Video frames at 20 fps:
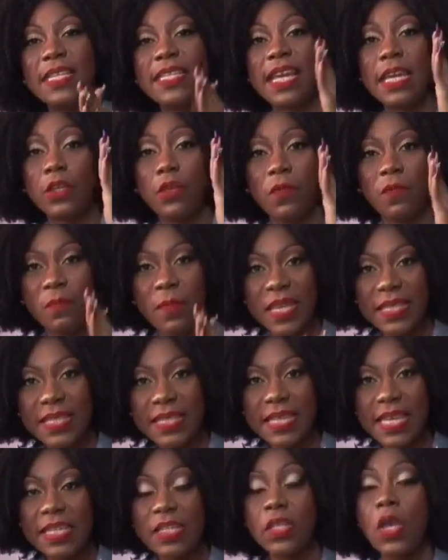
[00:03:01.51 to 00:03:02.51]
that you've missed
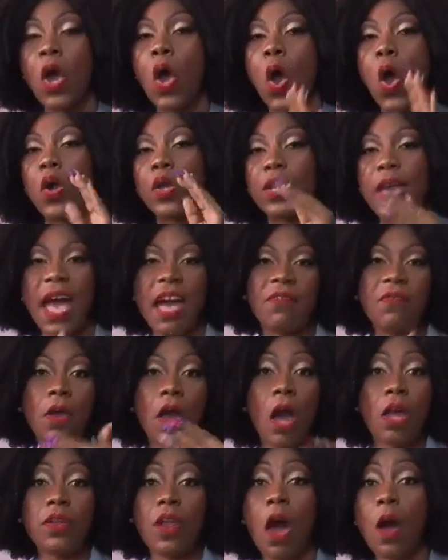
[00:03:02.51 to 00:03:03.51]
this or you haven't
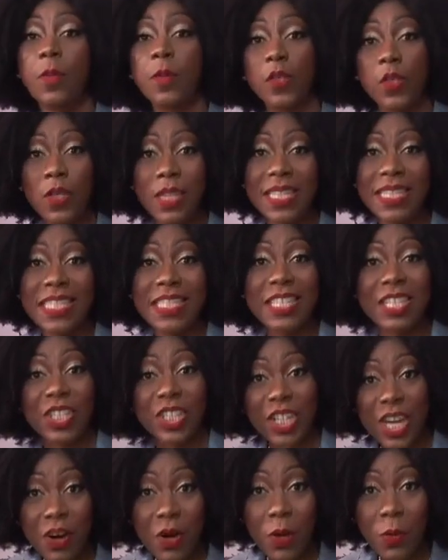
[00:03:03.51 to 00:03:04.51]
gotten the opportunity to
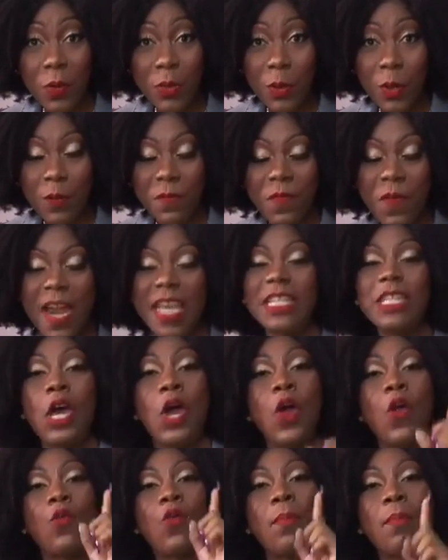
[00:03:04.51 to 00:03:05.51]
share it with your friend,
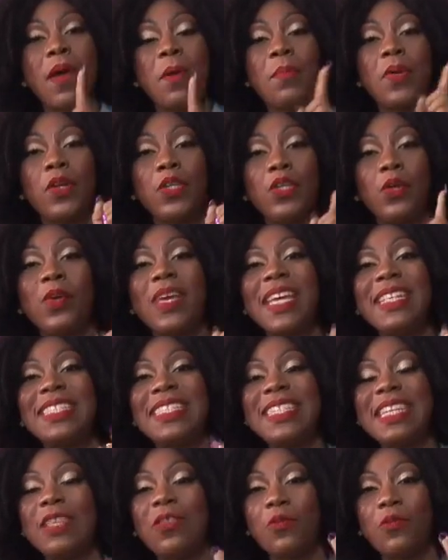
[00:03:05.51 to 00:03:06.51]
remember you can
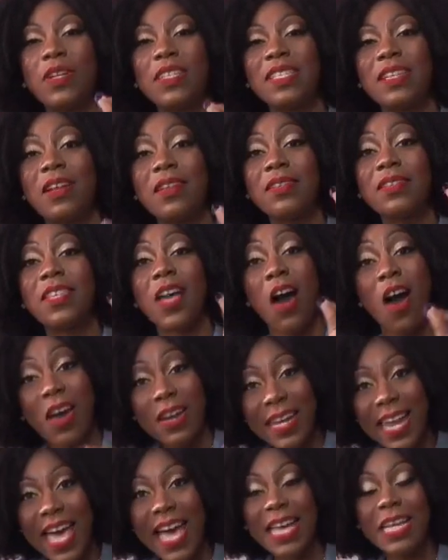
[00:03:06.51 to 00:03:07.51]
see the results
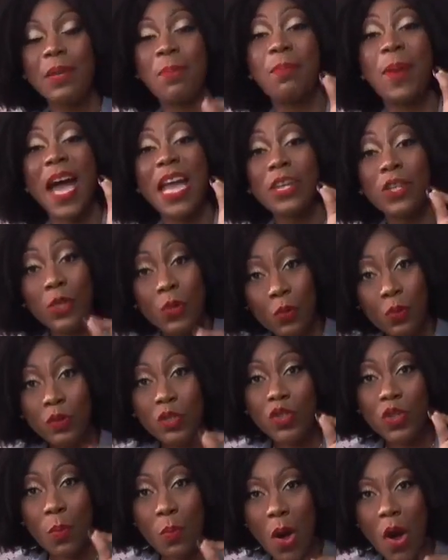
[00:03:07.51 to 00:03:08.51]
online by noon
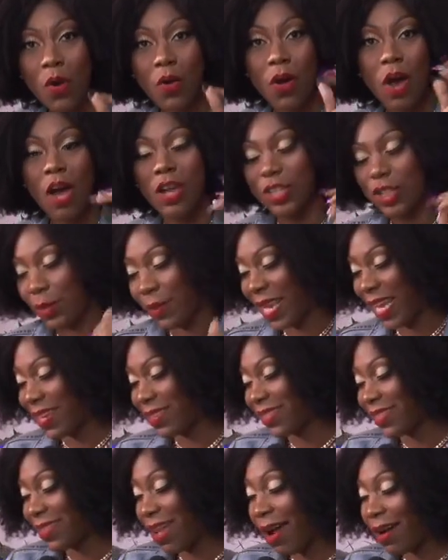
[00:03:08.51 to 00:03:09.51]
tomorrow on
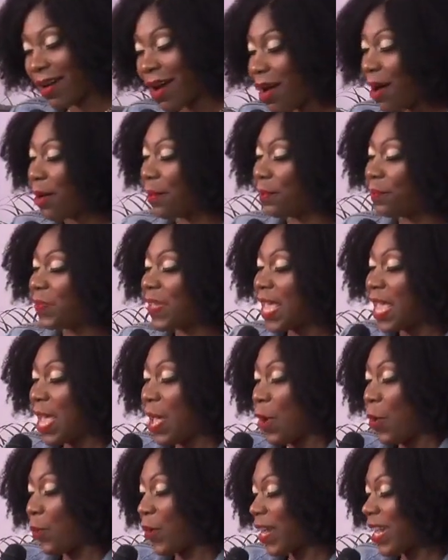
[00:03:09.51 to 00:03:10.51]
Jamaicans.com.
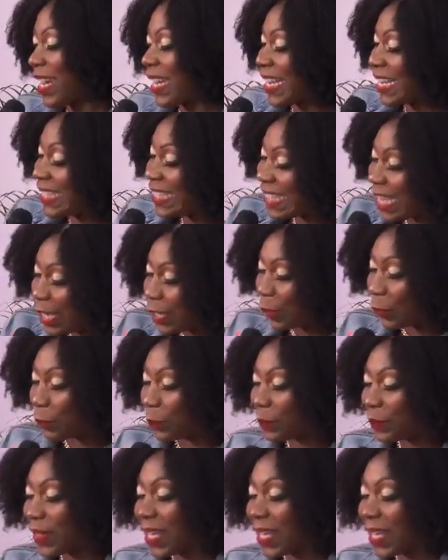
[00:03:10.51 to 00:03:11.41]
We're gonna continue.